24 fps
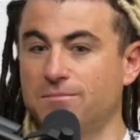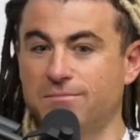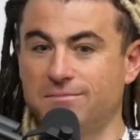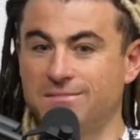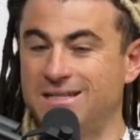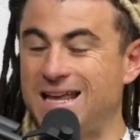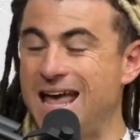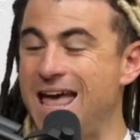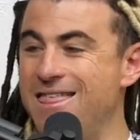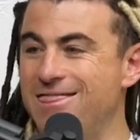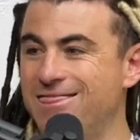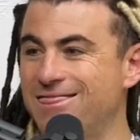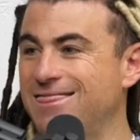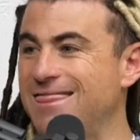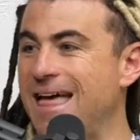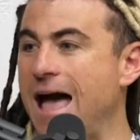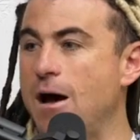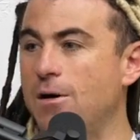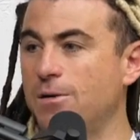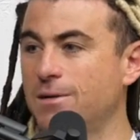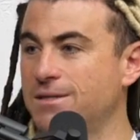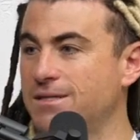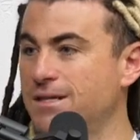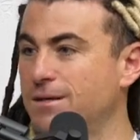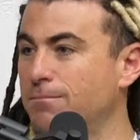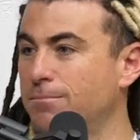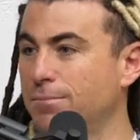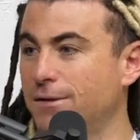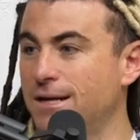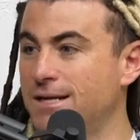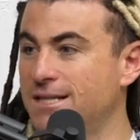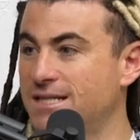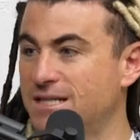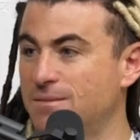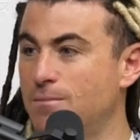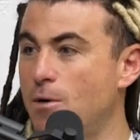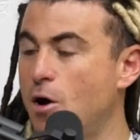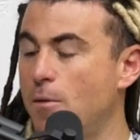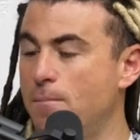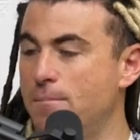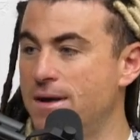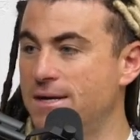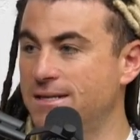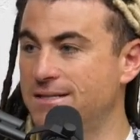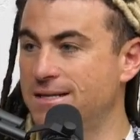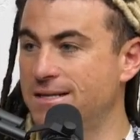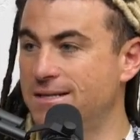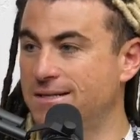10,000 plus small
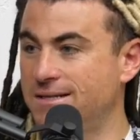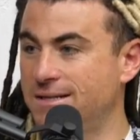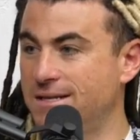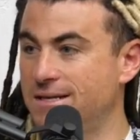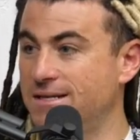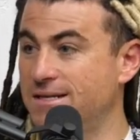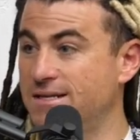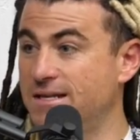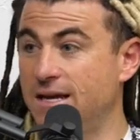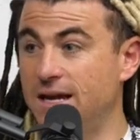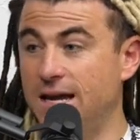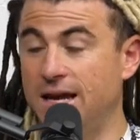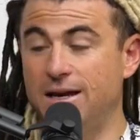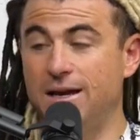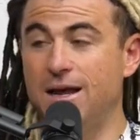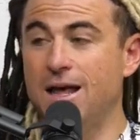businesses. And